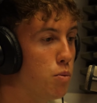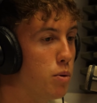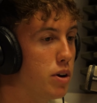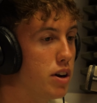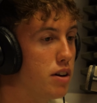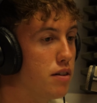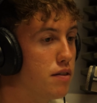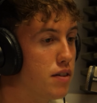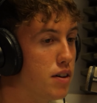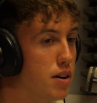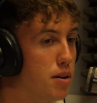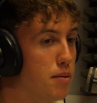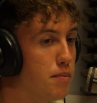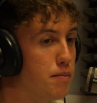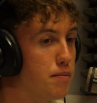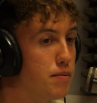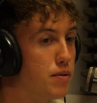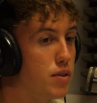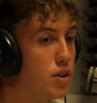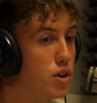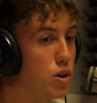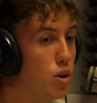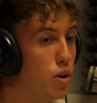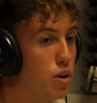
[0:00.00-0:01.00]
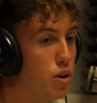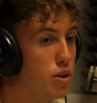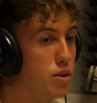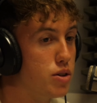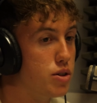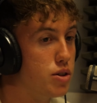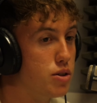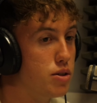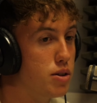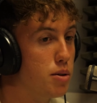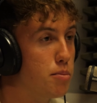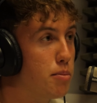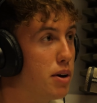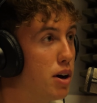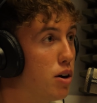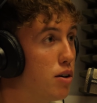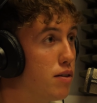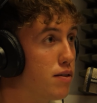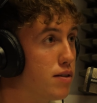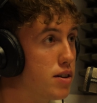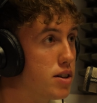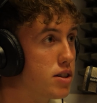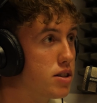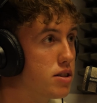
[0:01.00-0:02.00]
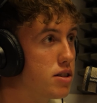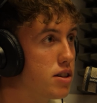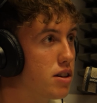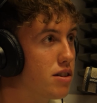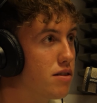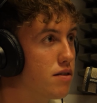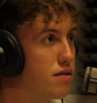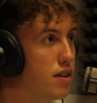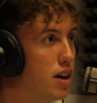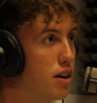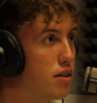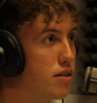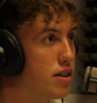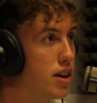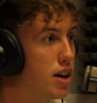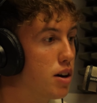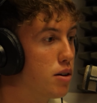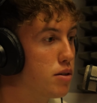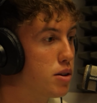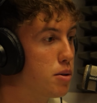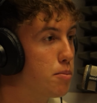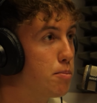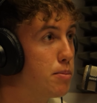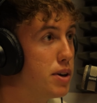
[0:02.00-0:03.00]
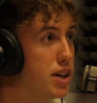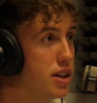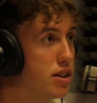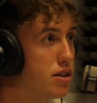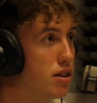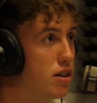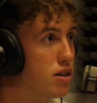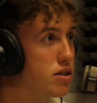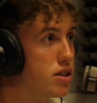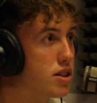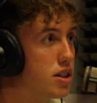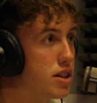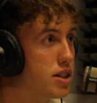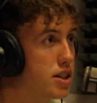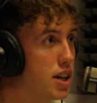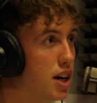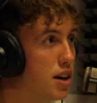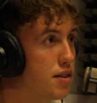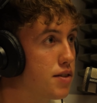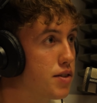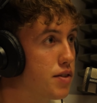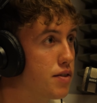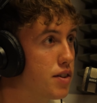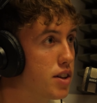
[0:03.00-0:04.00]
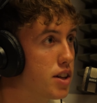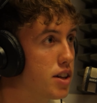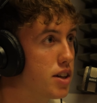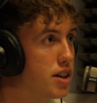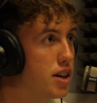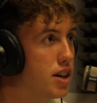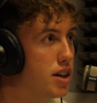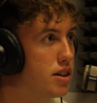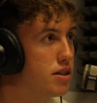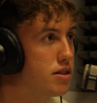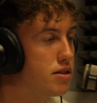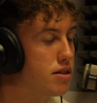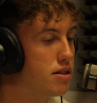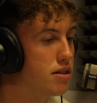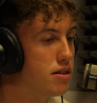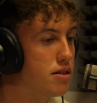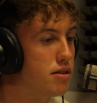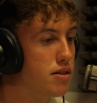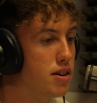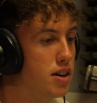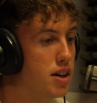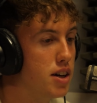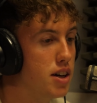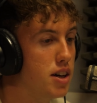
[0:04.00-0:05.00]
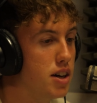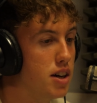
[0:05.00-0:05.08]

we'd have gone on to the Met Office and found out the METARs and the TAFs for the day, so